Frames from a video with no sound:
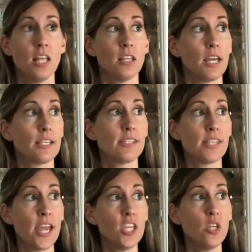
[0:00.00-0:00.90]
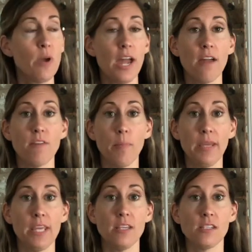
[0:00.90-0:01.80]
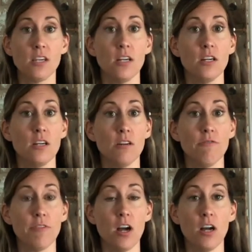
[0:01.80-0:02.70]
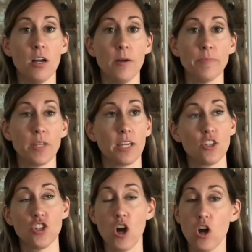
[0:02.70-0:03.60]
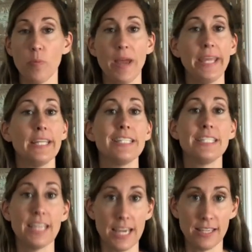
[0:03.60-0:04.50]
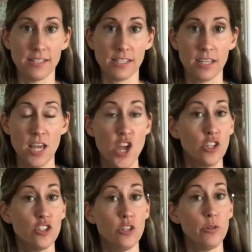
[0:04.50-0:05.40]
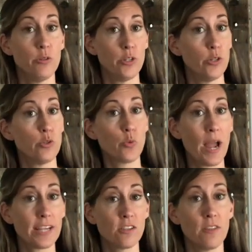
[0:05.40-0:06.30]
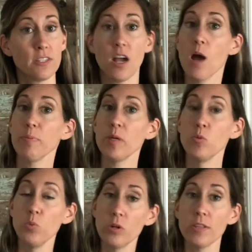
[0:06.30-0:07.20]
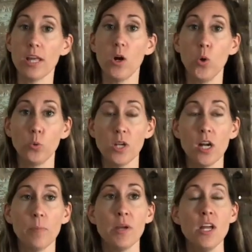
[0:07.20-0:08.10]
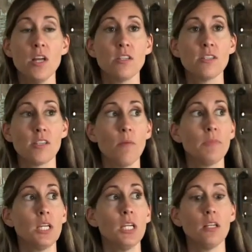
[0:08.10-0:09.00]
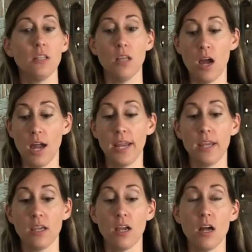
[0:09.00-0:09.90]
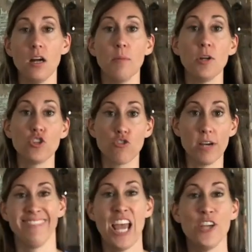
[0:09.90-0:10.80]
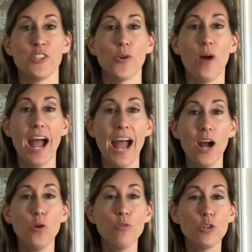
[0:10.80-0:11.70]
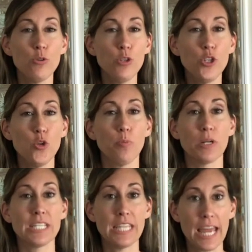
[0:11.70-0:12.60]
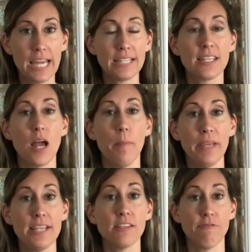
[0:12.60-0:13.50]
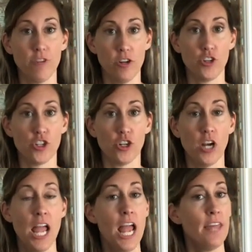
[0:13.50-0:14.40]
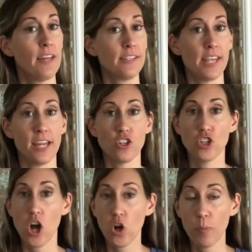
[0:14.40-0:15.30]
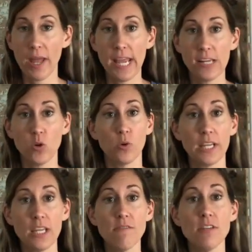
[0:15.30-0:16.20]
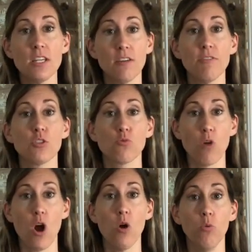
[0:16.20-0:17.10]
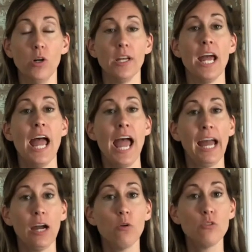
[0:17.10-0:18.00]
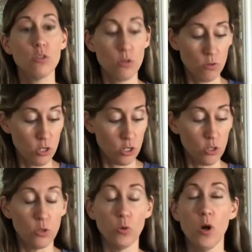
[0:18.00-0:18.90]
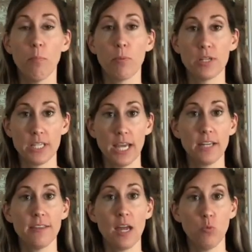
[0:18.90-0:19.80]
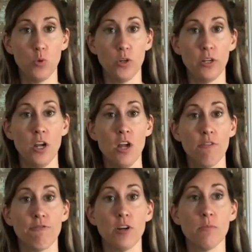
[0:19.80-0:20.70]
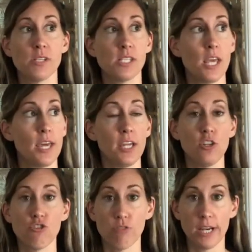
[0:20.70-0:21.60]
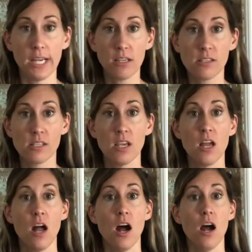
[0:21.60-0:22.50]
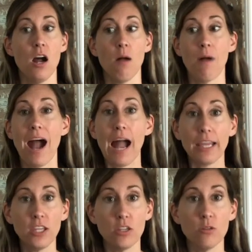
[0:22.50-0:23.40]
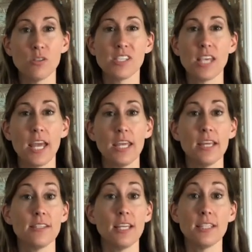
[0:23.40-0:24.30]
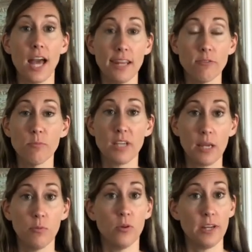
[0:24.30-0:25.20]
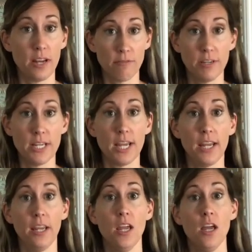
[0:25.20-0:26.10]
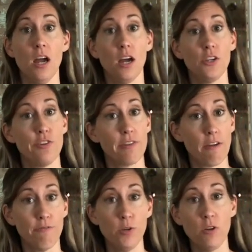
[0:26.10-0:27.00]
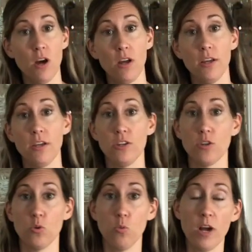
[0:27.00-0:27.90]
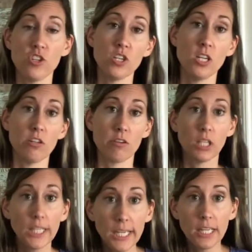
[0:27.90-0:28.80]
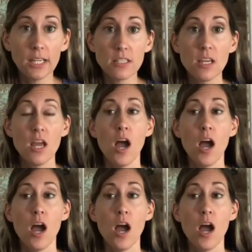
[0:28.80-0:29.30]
Like say you have a piece of like a chalk painted desk. Do you use wax on the top, and will that hold up to something like a drink? So how do you protect a piece of furniture that's had chalk paint, or even if it's raw wood, how do you protect that wood from, say, drinks, high use? Say it's a dining room table and every day you've got food on it, you're washing it, you're cleaning it.